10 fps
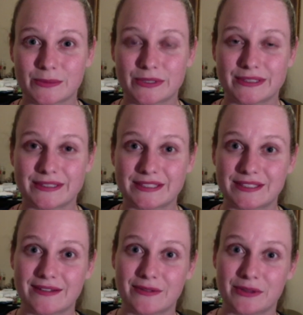
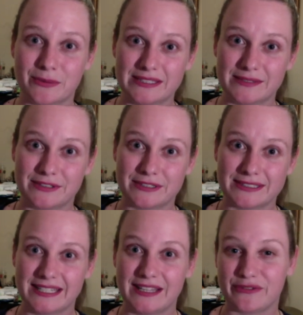was The Wizard of Oz
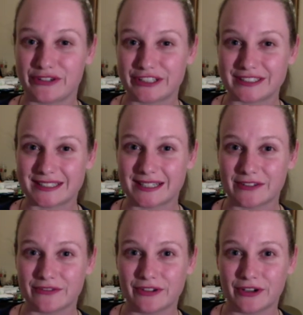in the first
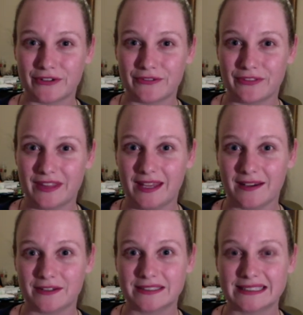half of the
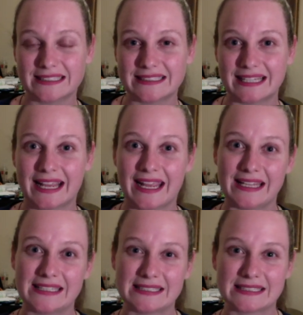concert
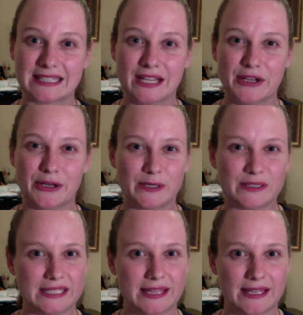and
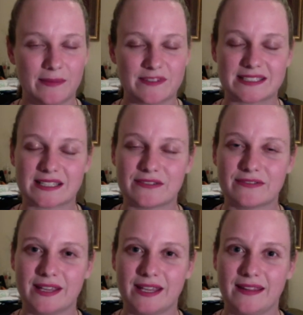Aussie-themed stuff
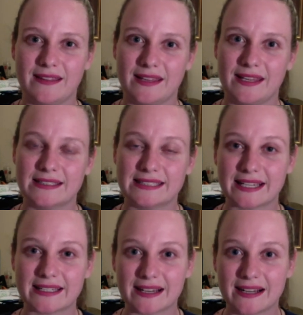in the
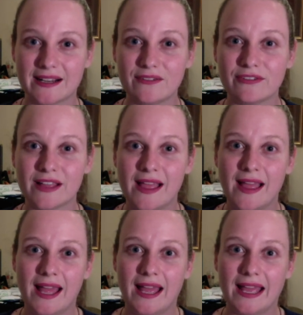second half.
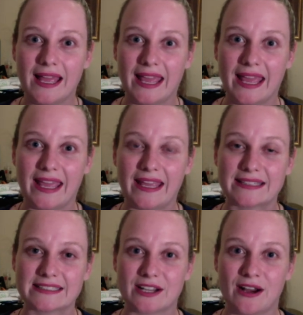
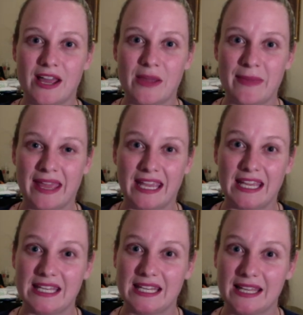And I made